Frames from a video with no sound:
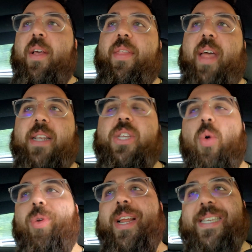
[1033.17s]
that
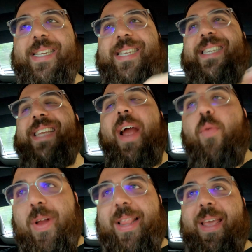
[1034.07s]
don't
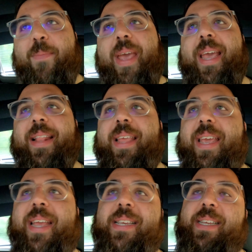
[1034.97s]
necessarily make it the
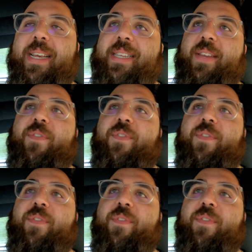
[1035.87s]
easiest.